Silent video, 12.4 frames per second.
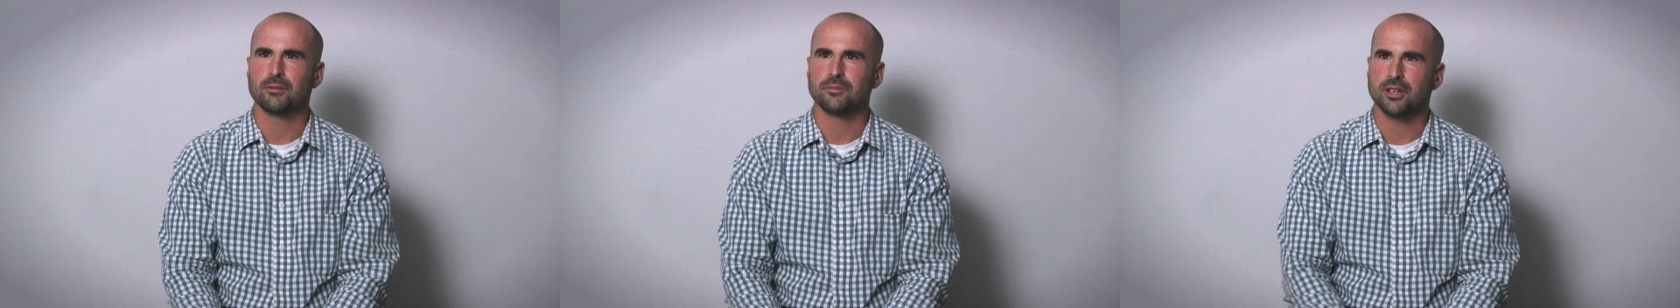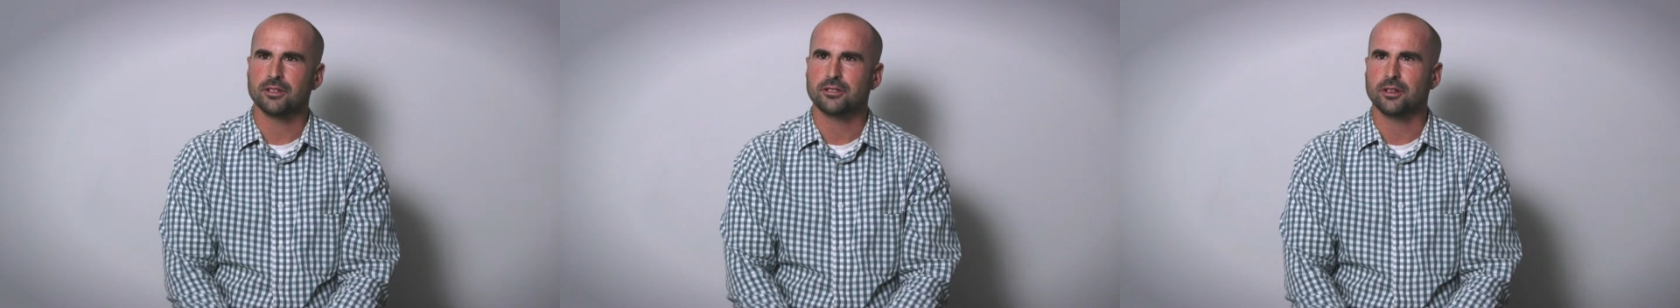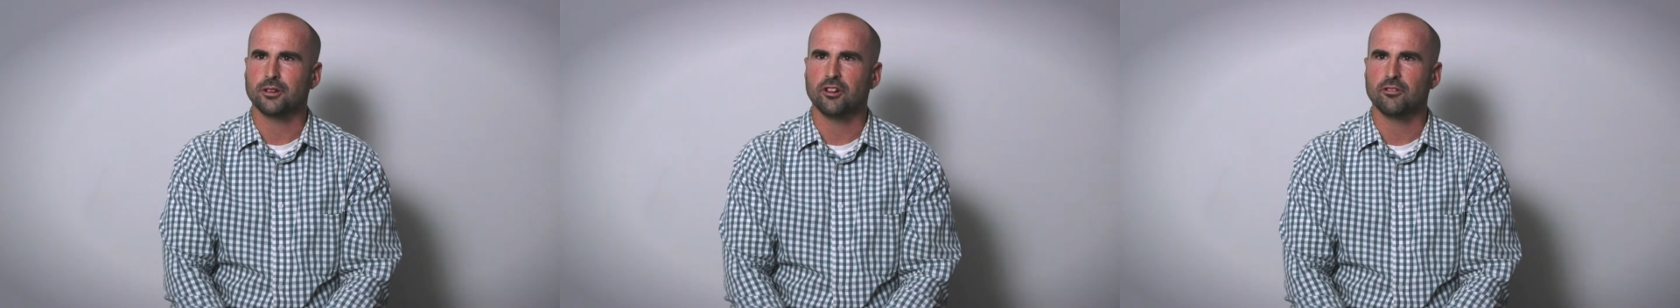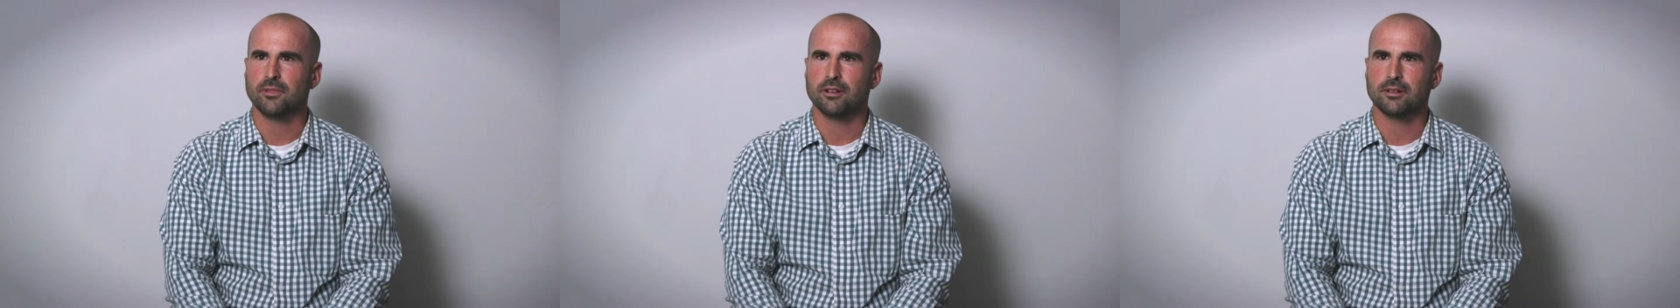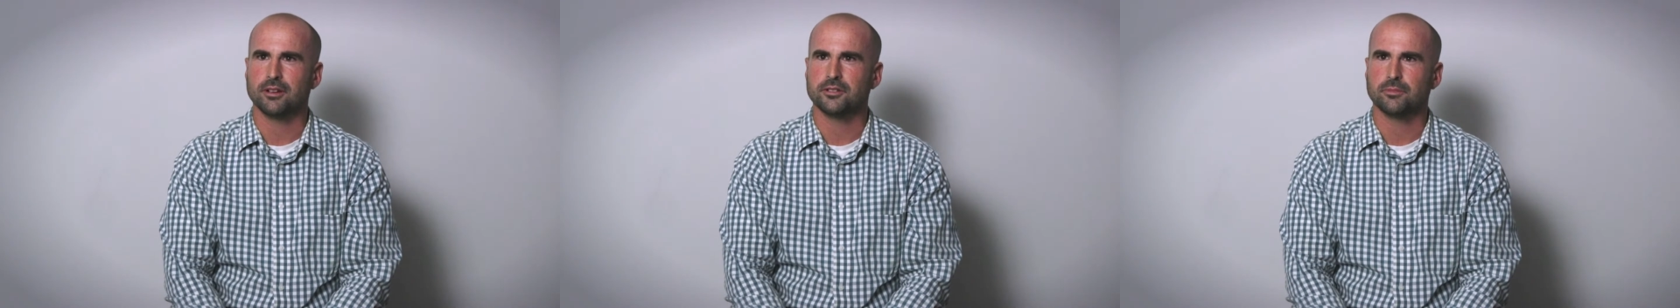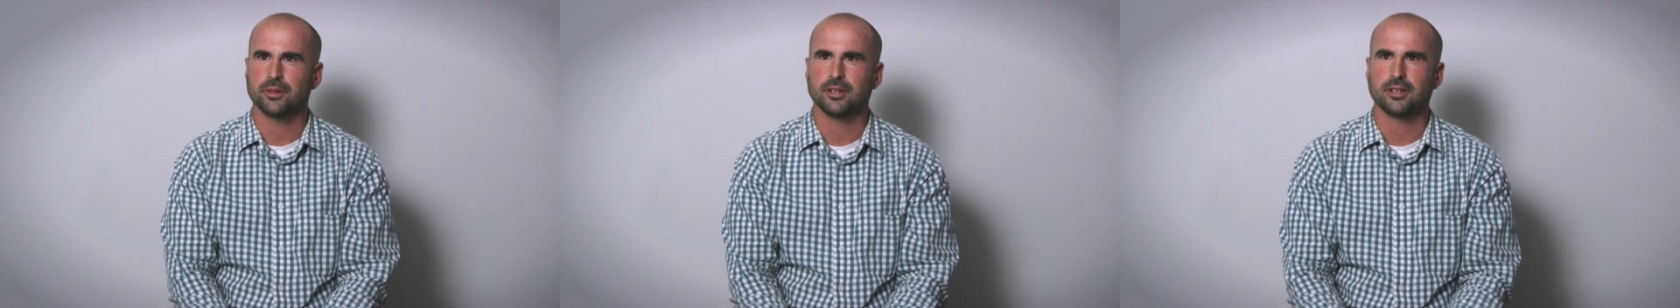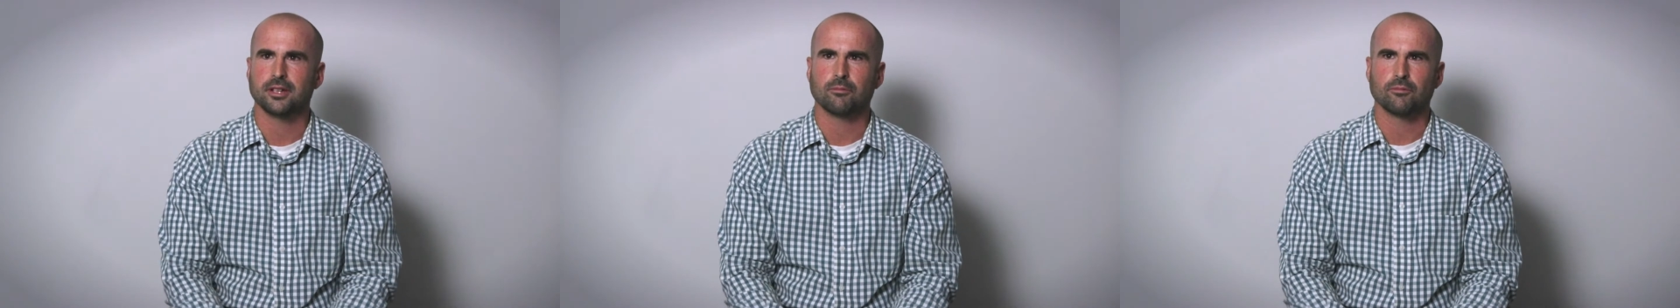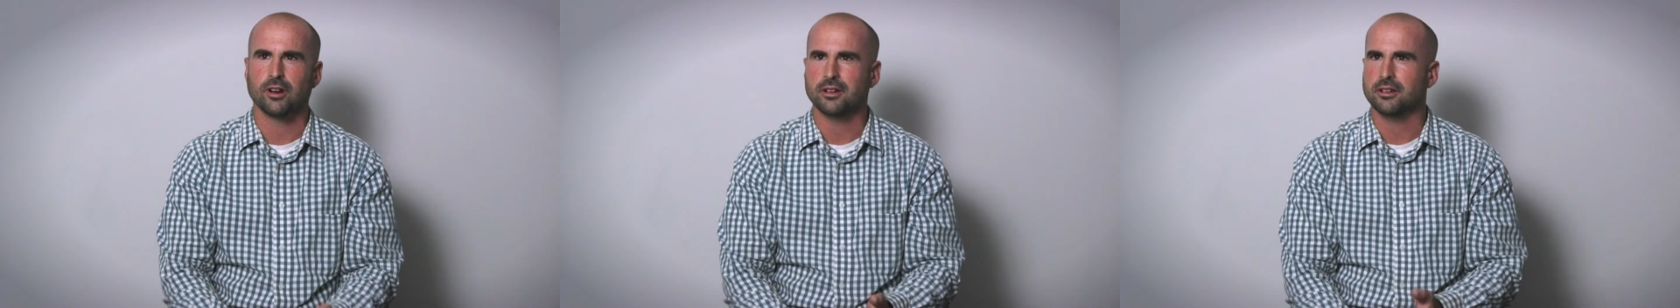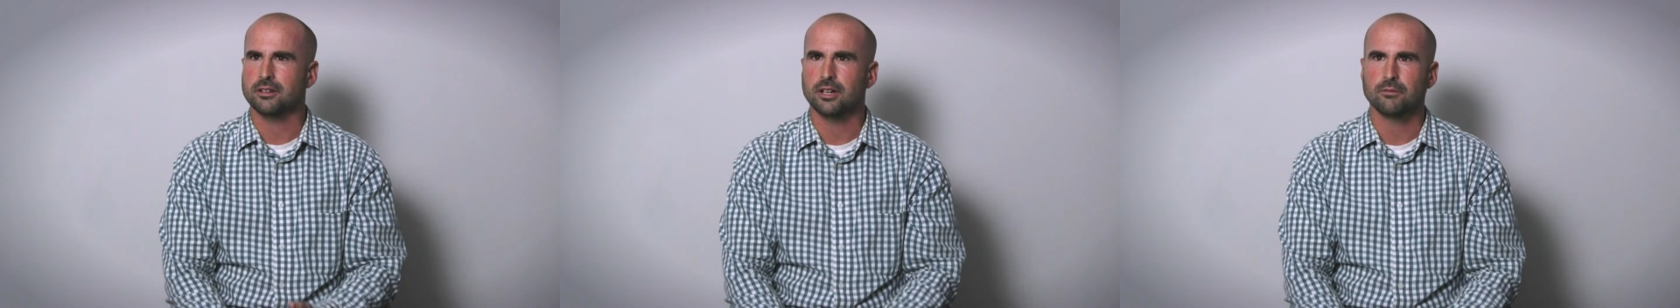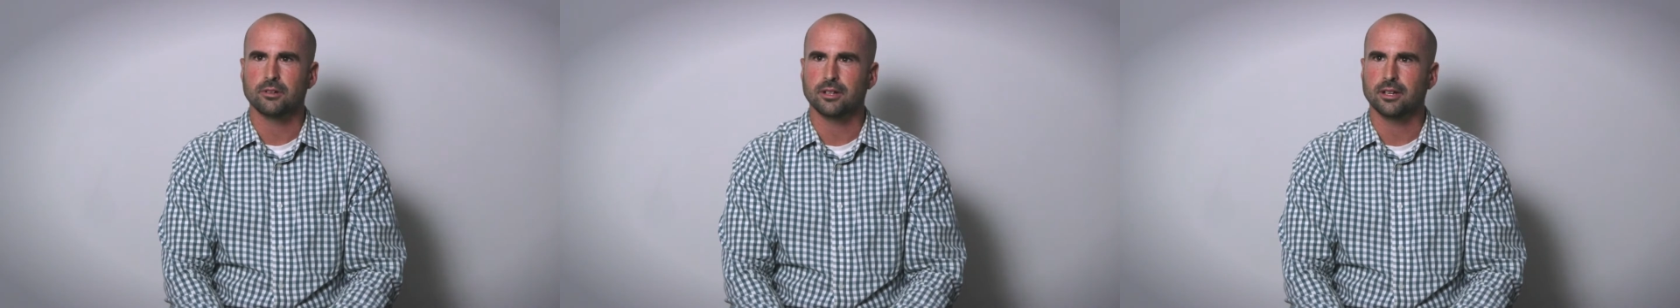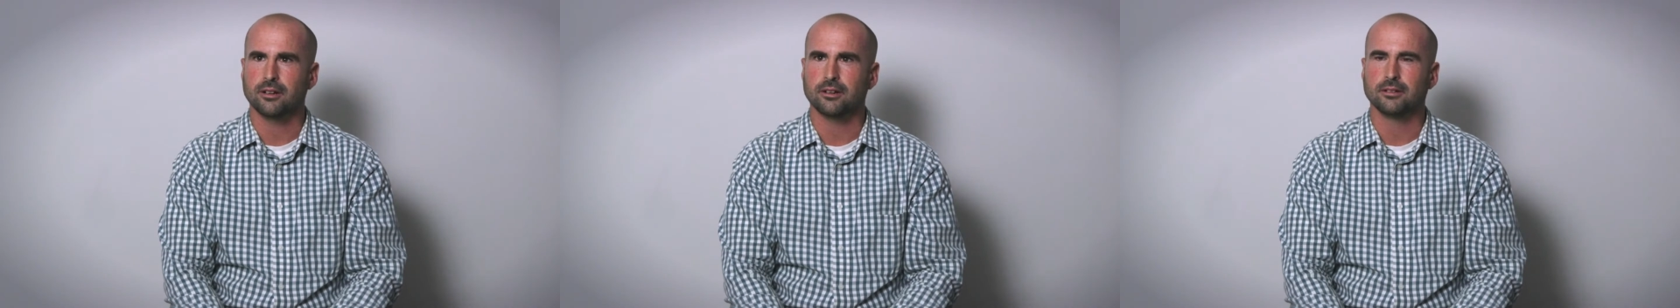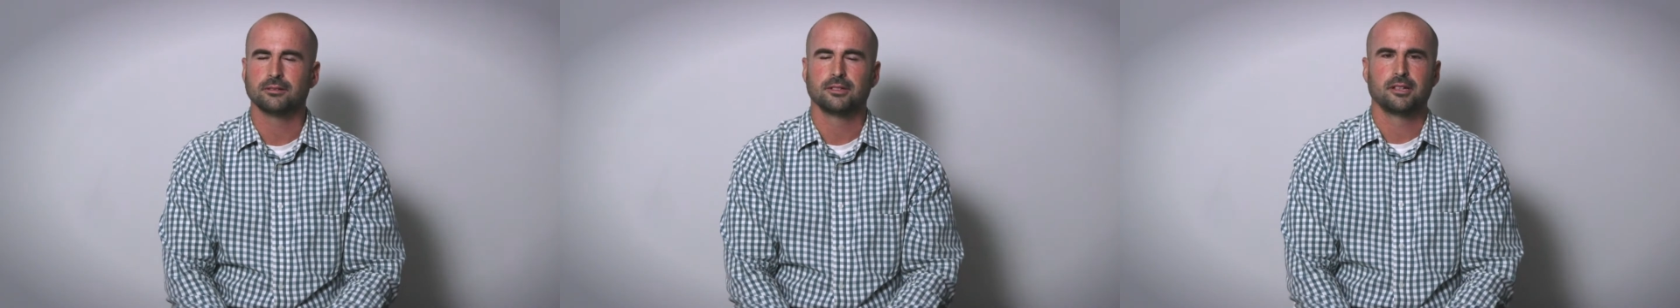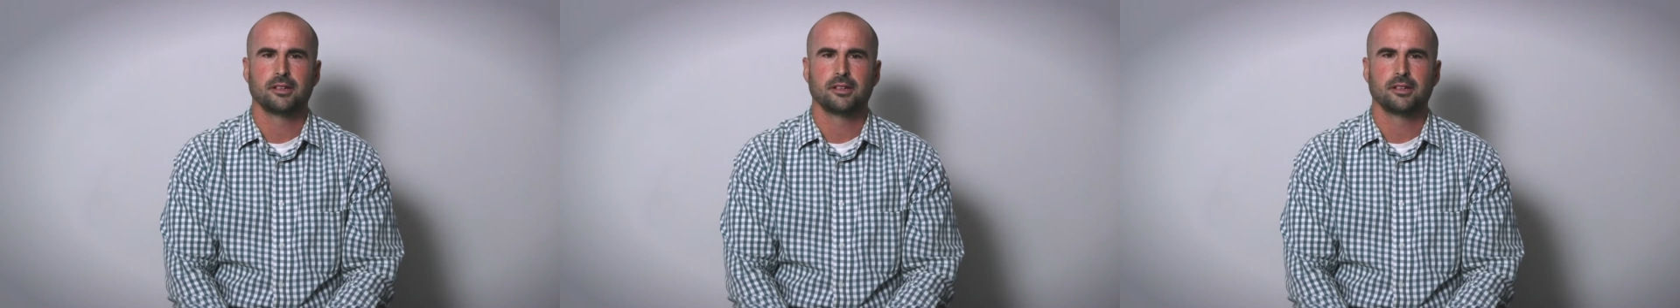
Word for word: I'm dusting off my resume, I'm writing a cover letter,